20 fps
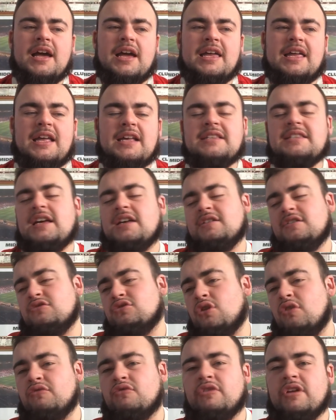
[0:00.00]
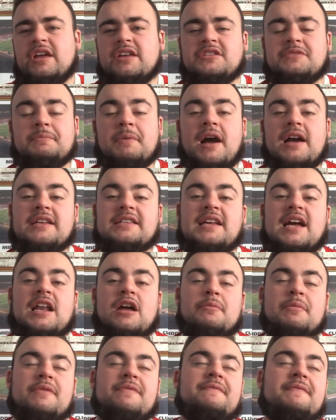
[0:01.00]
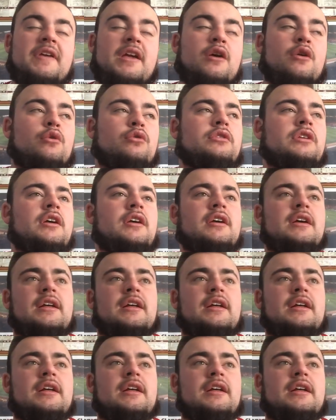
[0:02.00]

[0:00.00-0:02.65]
He is that sort of creative spark inside our midfield.